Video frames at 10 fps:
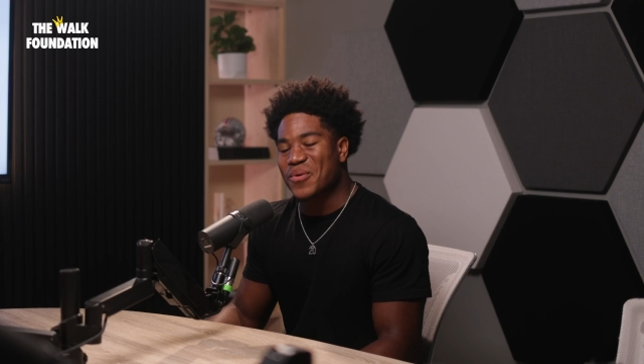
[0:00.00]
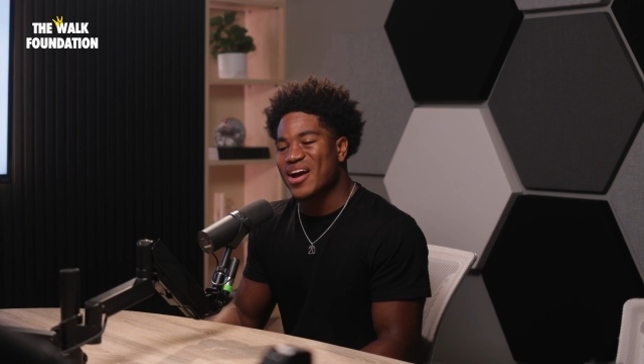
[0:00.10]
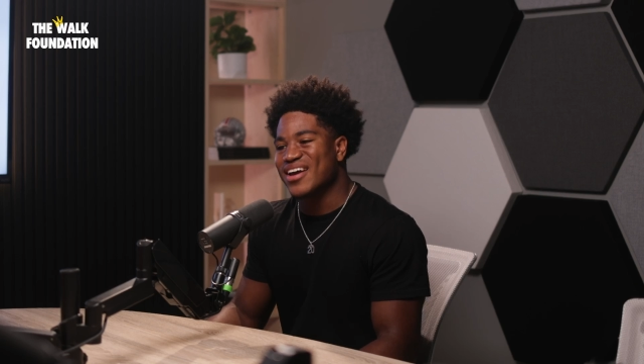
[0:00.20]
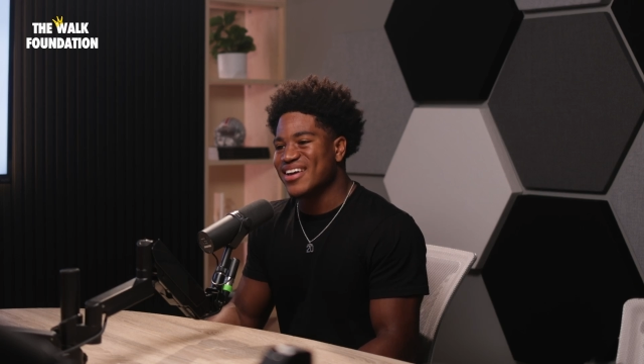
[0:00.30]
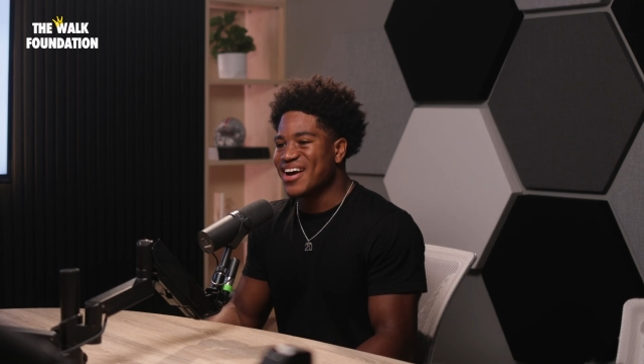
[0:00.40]

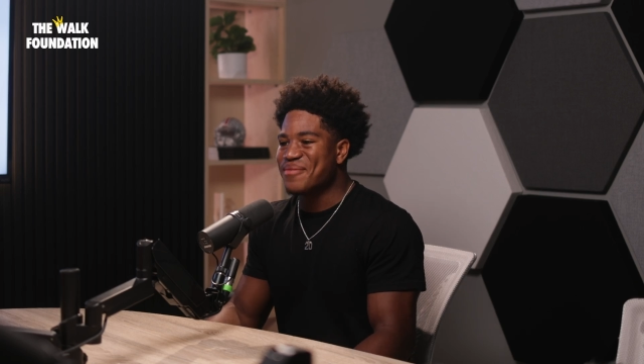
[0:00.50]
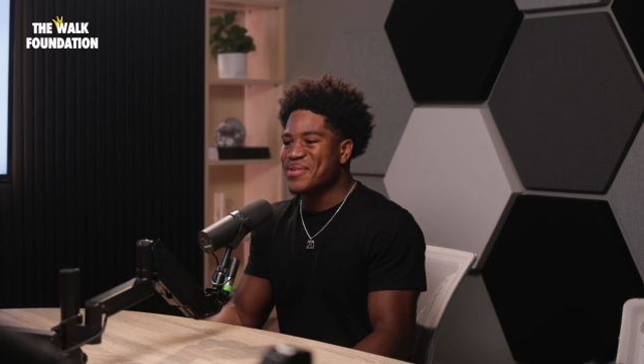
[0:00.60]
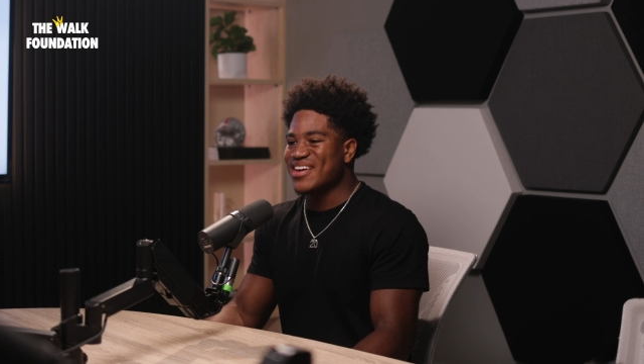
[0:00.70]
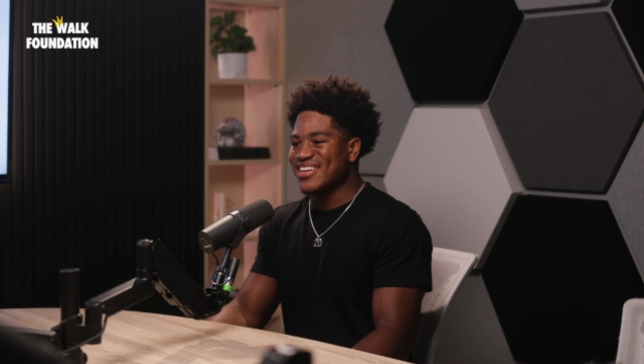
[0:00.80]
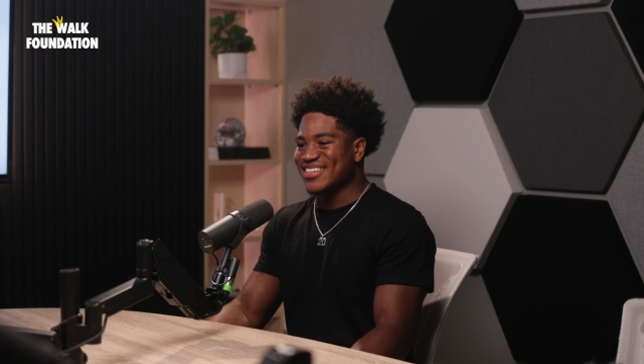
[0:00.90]
Right. I
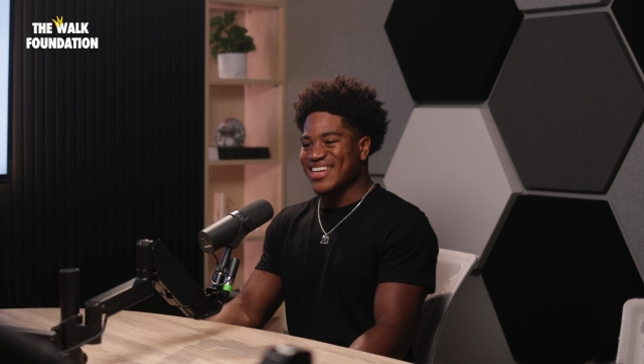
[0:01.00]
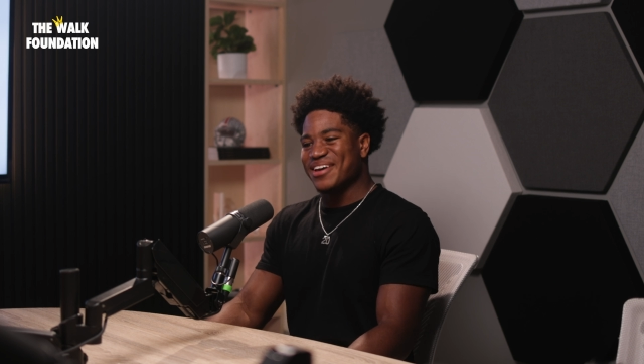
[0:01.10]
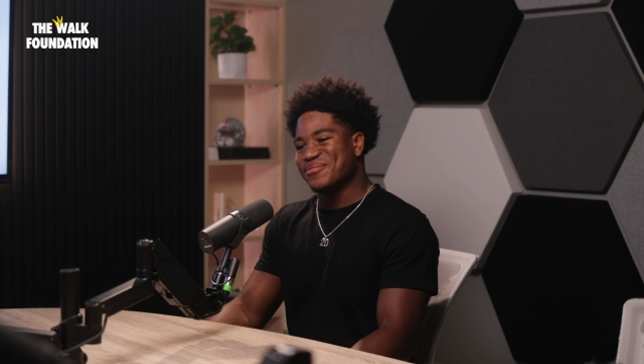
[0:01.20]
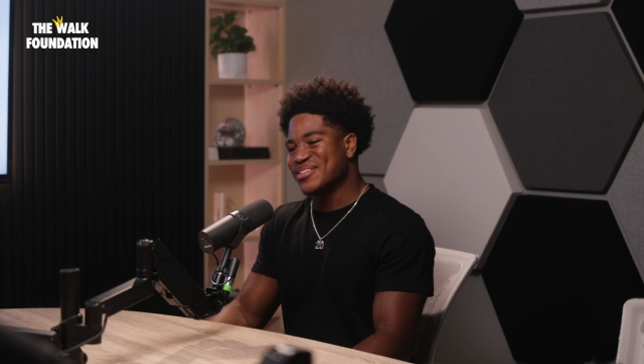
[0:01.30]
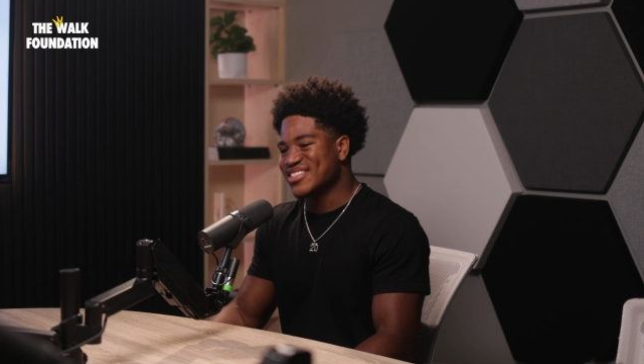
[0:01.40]
mean,
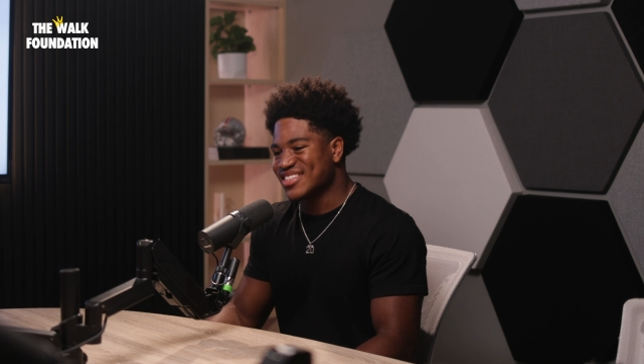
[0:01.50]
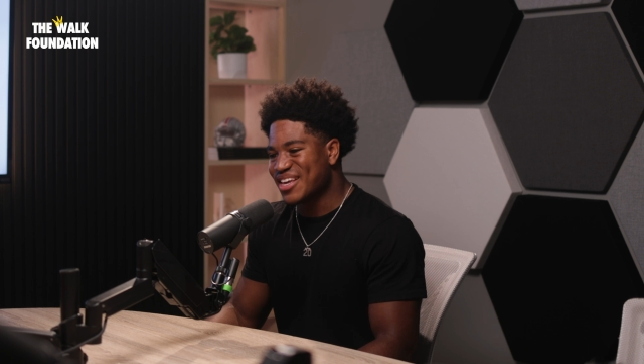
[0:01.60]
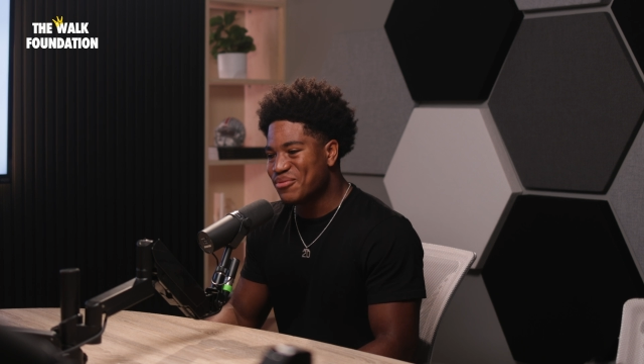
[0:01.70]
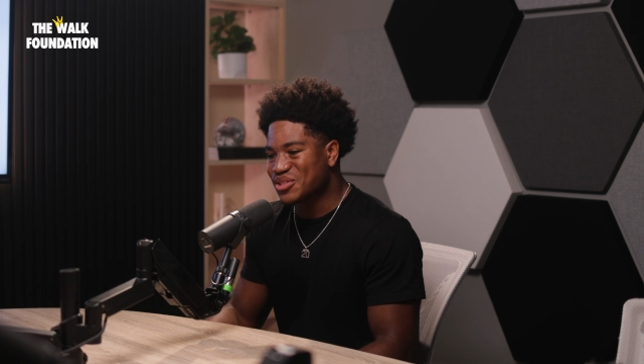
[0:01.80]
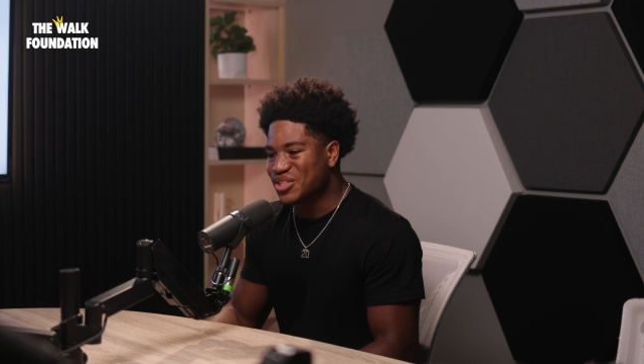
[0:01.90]
it was
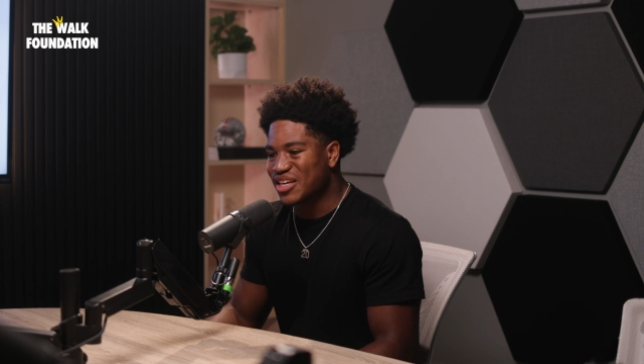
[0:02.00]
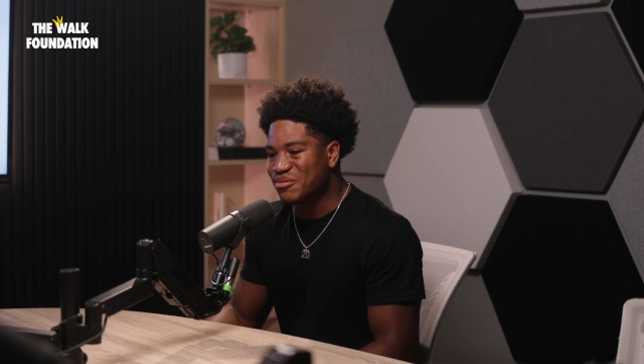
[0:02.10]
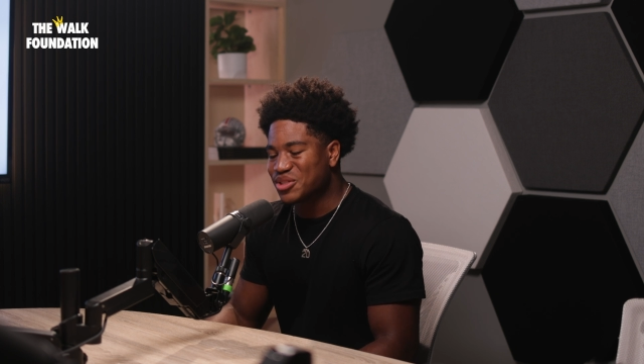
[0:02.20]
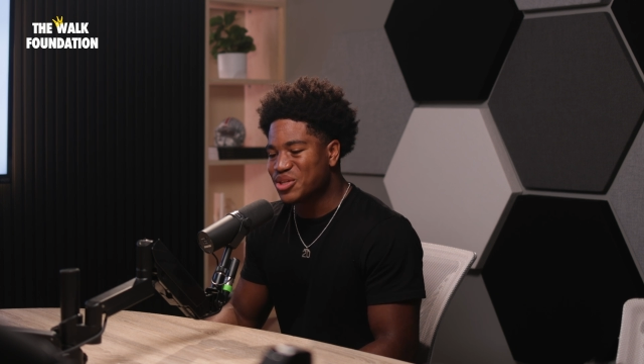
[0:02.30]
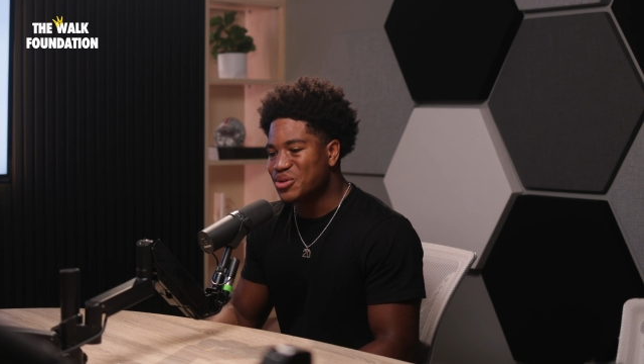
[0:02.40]

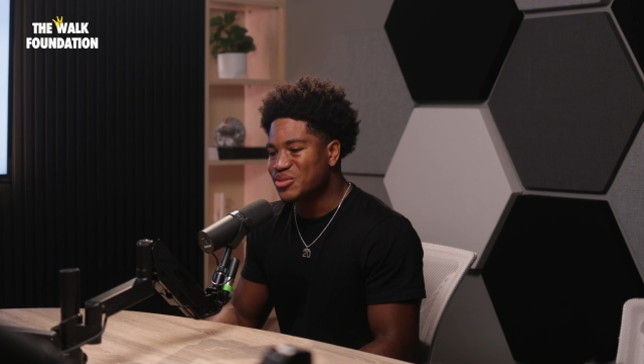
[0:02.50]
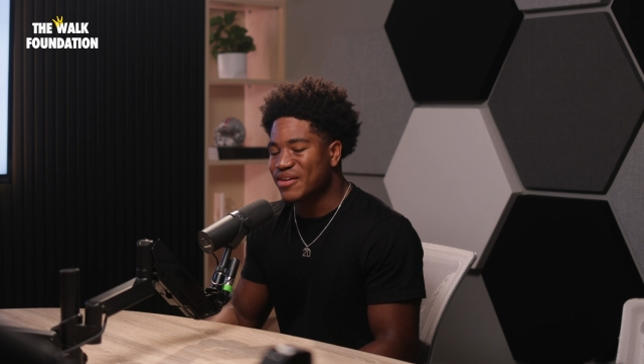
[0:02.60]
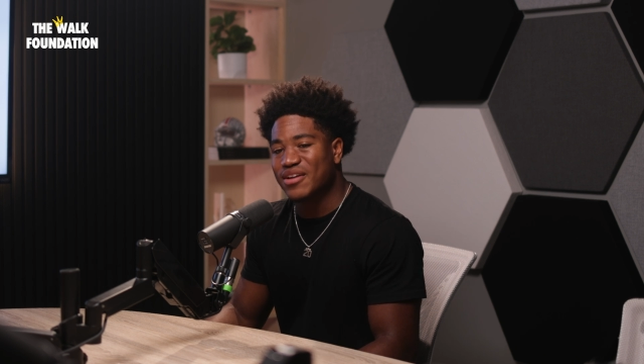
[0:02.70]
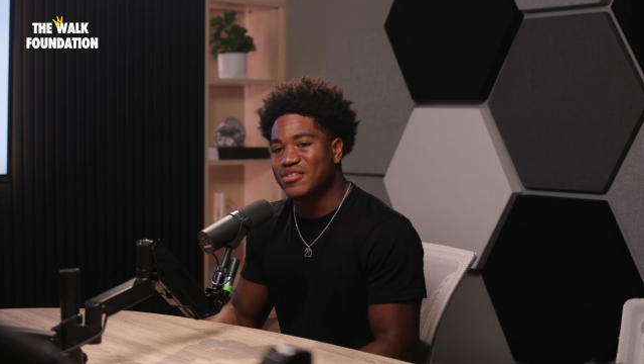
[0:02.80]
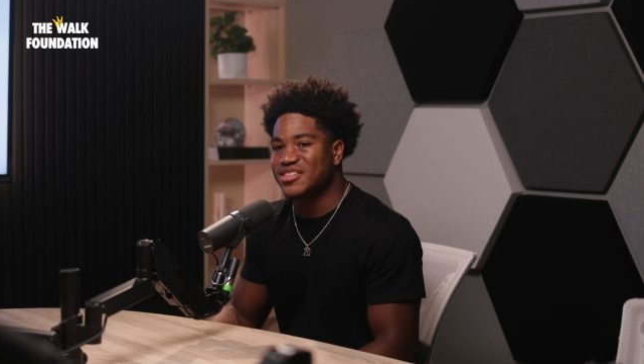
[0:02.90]
huge.
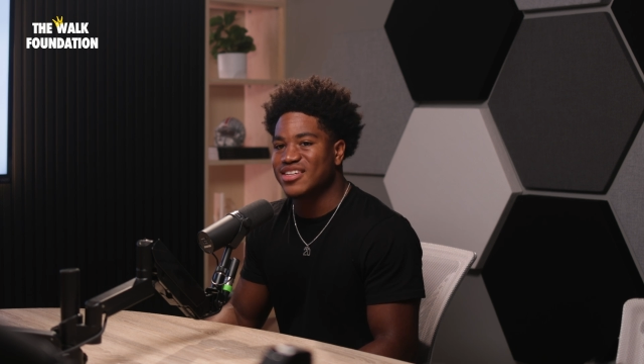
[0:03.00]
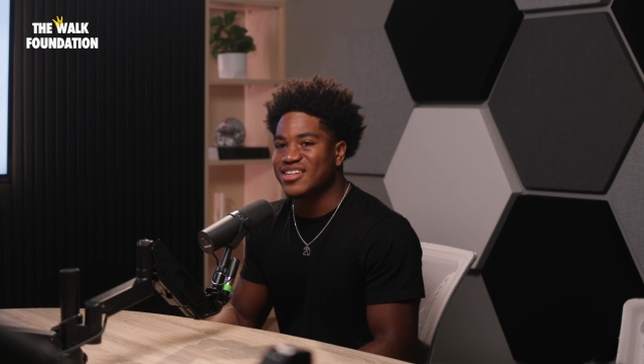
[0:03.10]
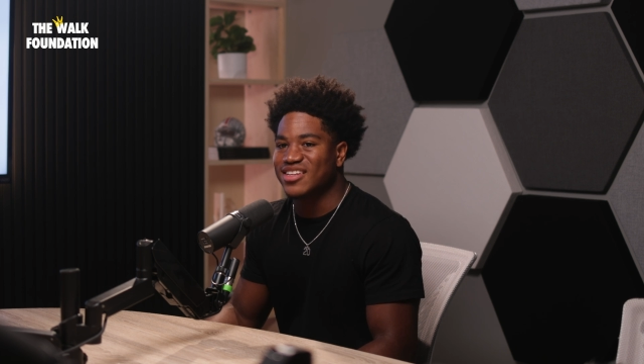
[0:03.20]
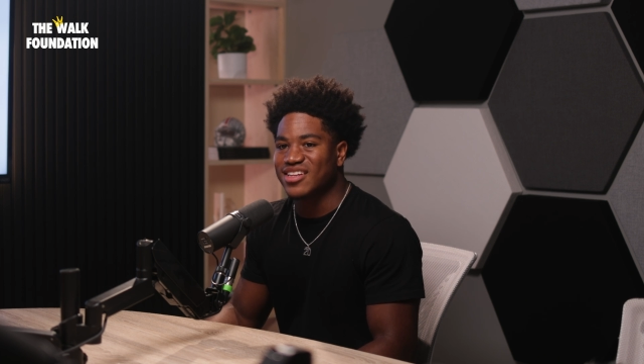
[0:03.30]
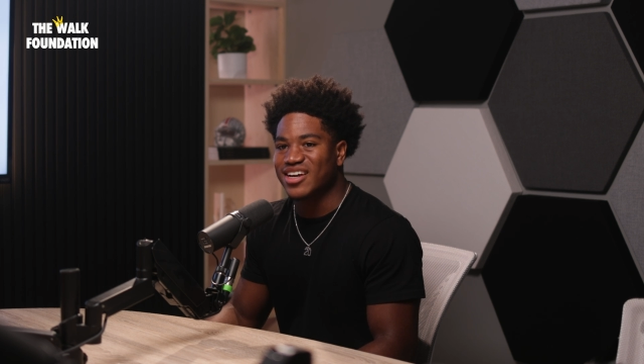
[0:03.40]
I've never seen
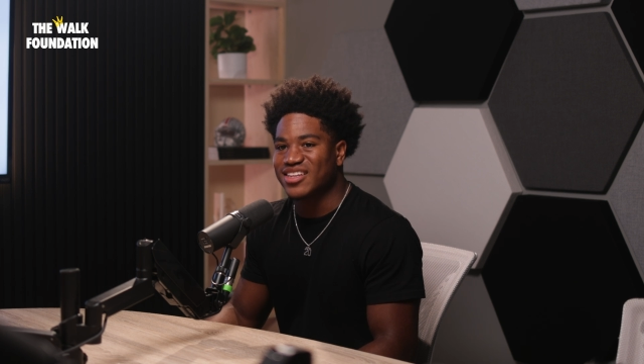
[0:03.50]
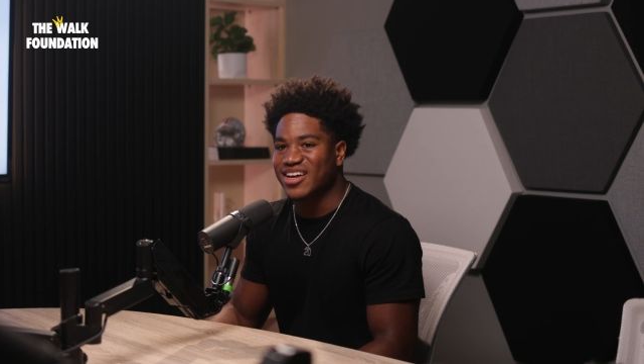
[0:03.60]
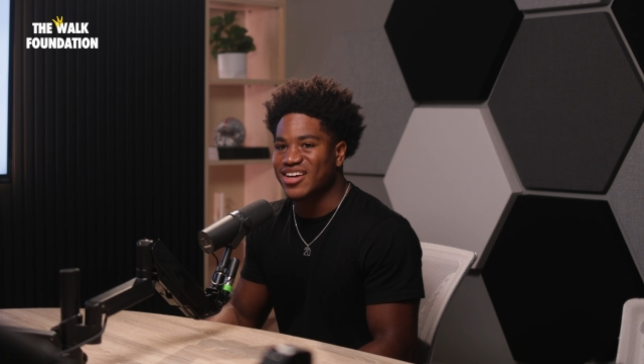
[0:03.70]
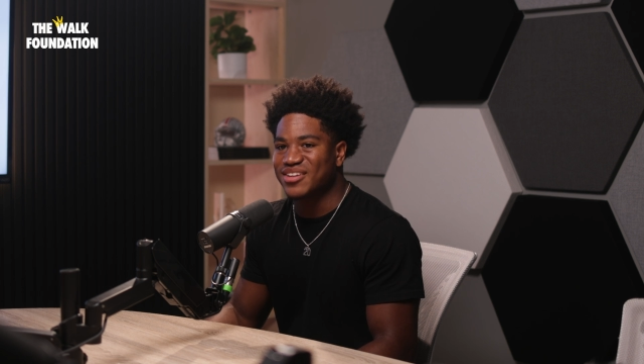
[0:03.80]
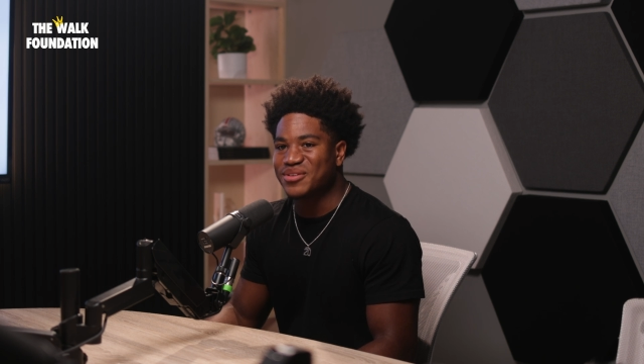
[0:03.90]
anything like
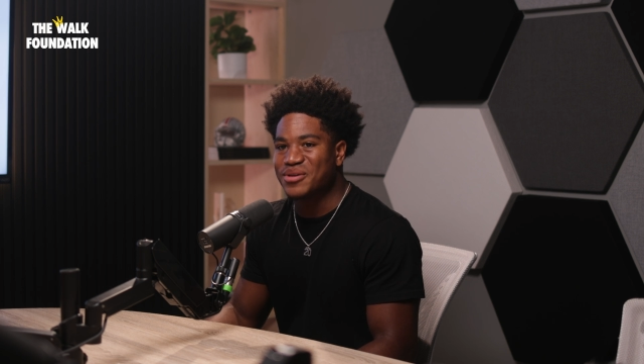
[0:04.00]
that.